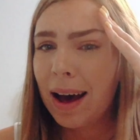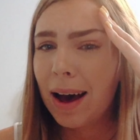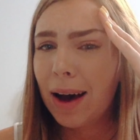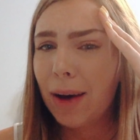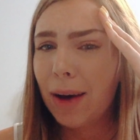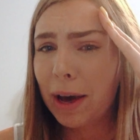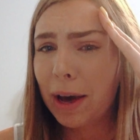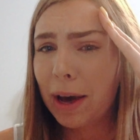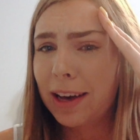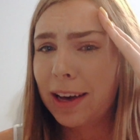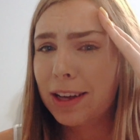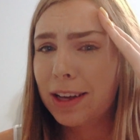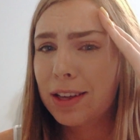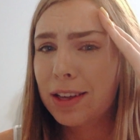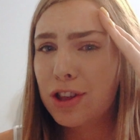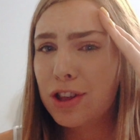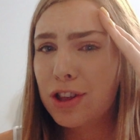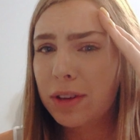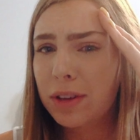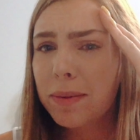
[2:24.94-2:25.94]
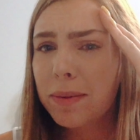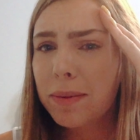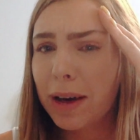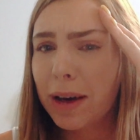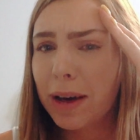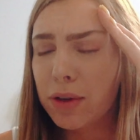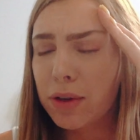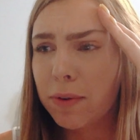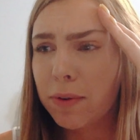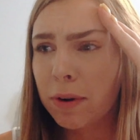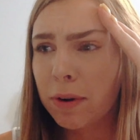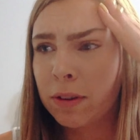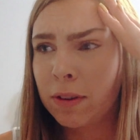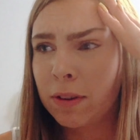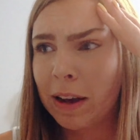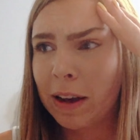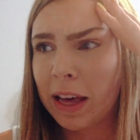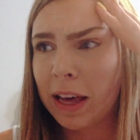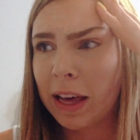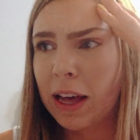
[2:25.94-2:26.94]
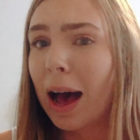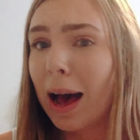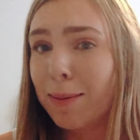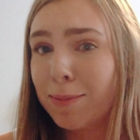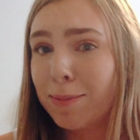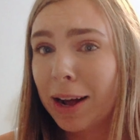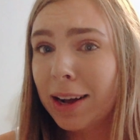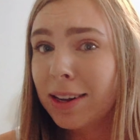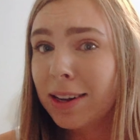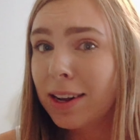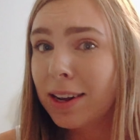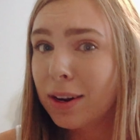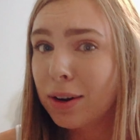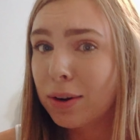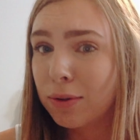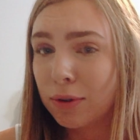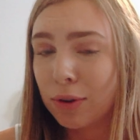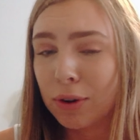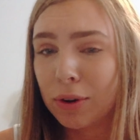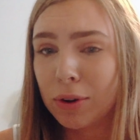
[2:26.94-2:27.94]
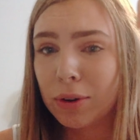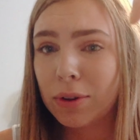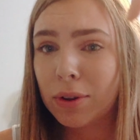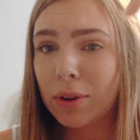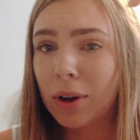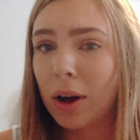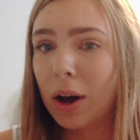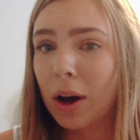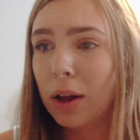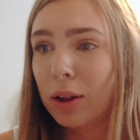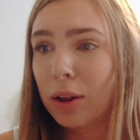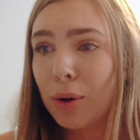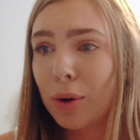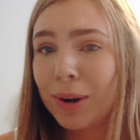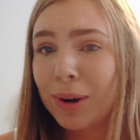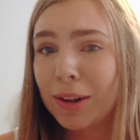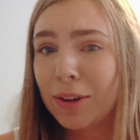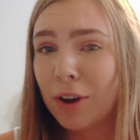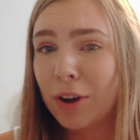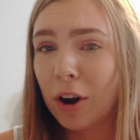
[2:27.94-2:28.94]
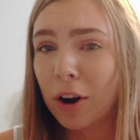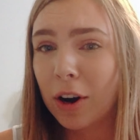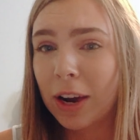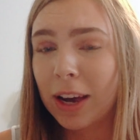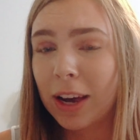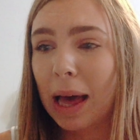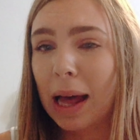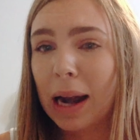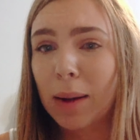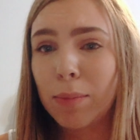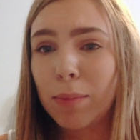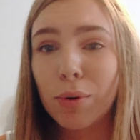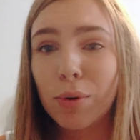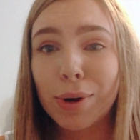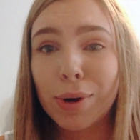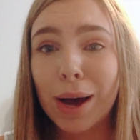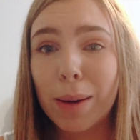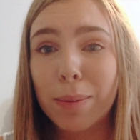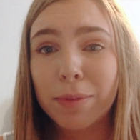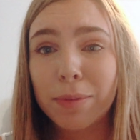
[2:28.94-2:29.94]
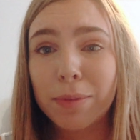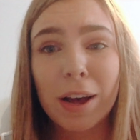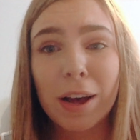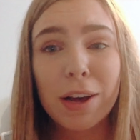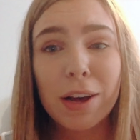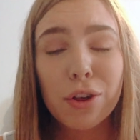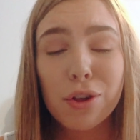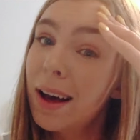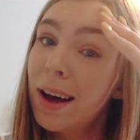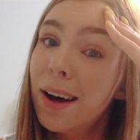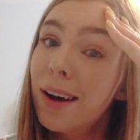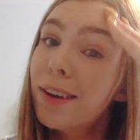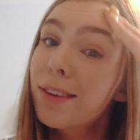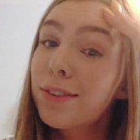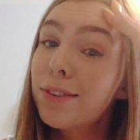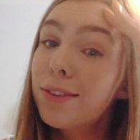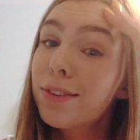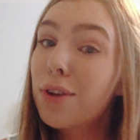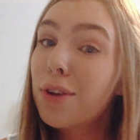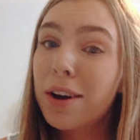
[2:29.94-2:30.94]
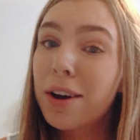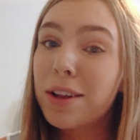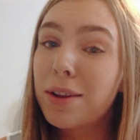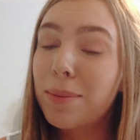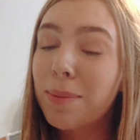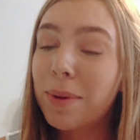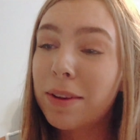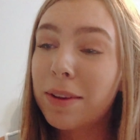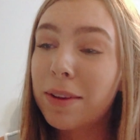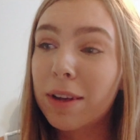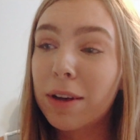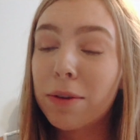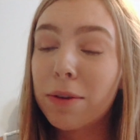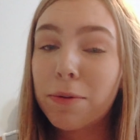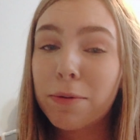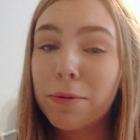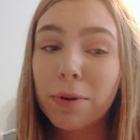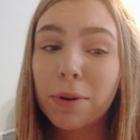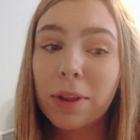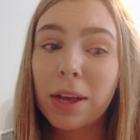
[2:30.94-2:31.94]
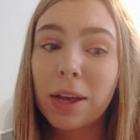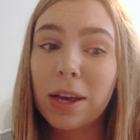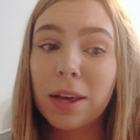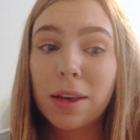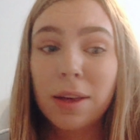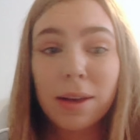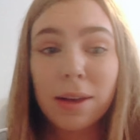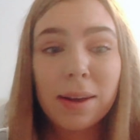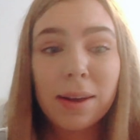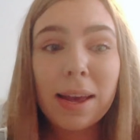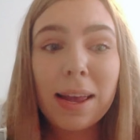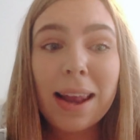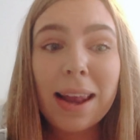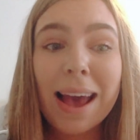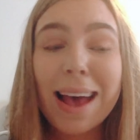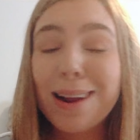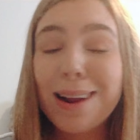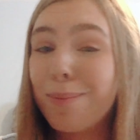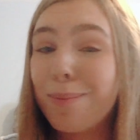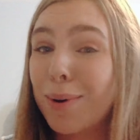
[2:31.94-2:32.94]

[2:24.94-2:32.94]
Okay, just imagine for a second. I'm 19 years old, alone in Target, and I'm doing hopscotch. Also talking to myself for like an added